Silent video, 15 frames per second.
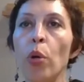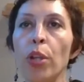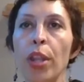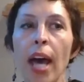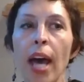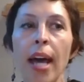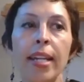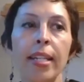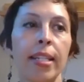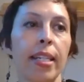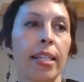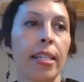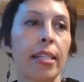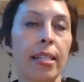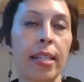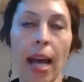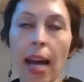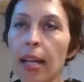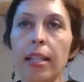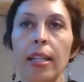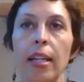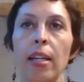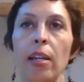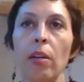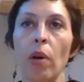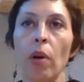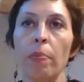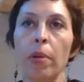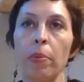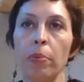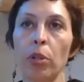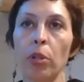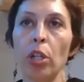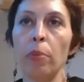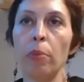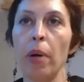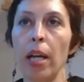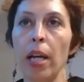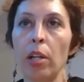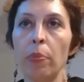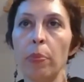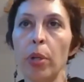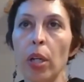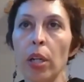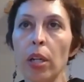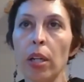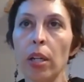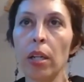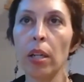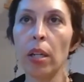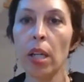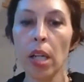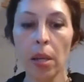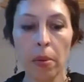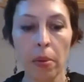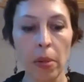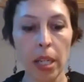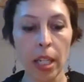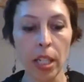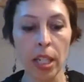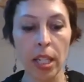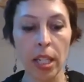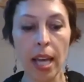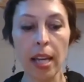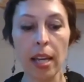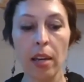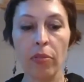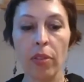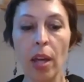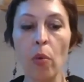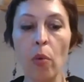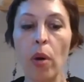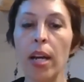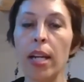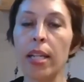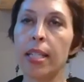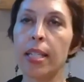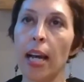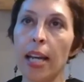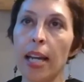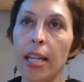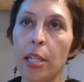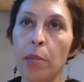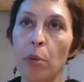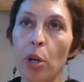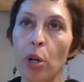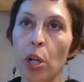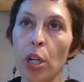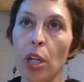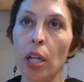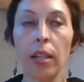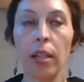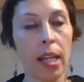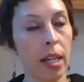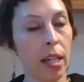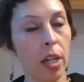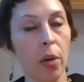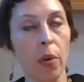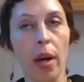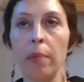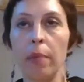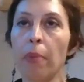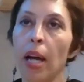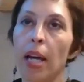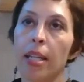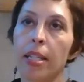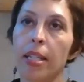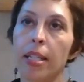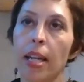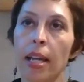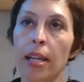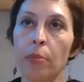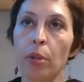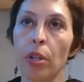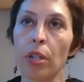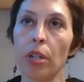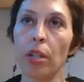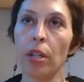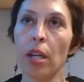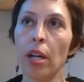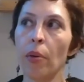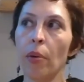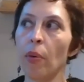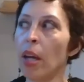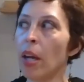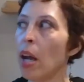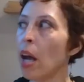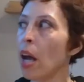that is exactly why people are going to buy your book. Because they, if they want a science book, they can go out and buy a science book. And I went,